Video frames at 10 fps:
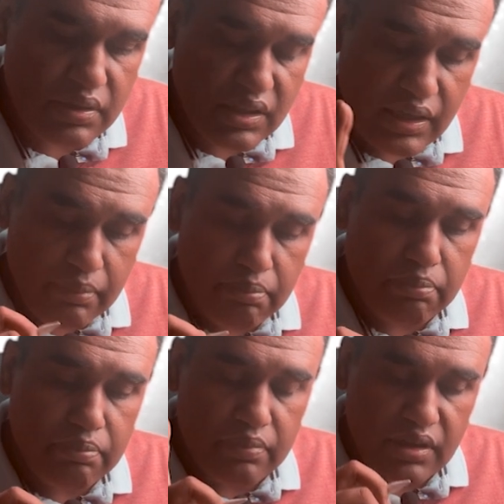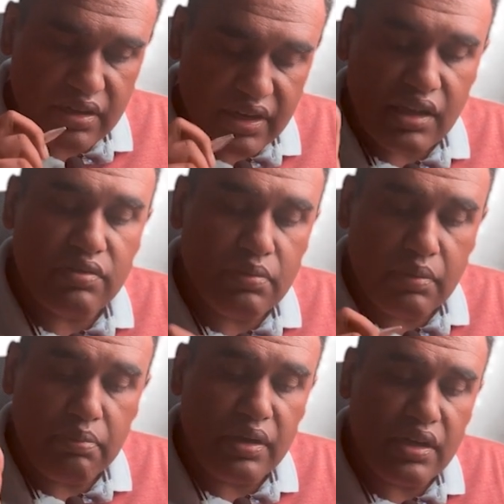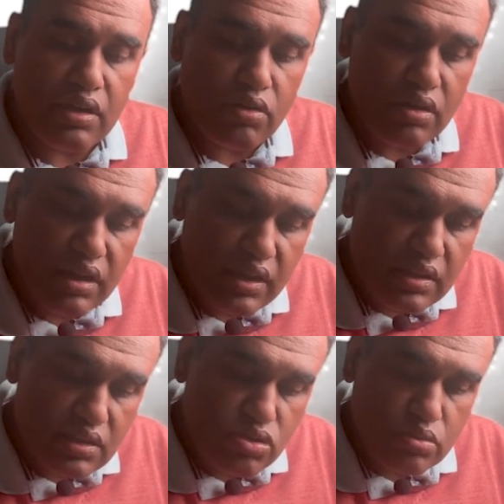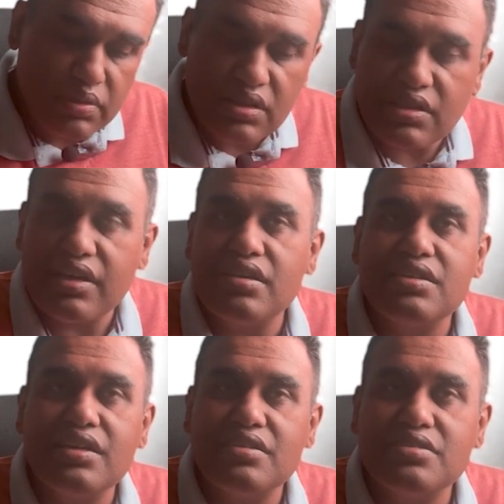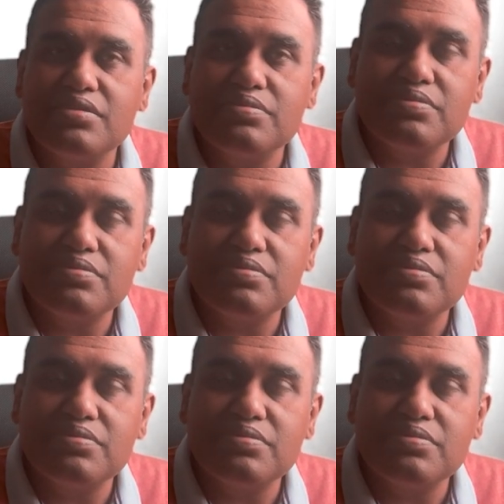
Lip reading: But the drainage will be impeded only in the superior septal sinus.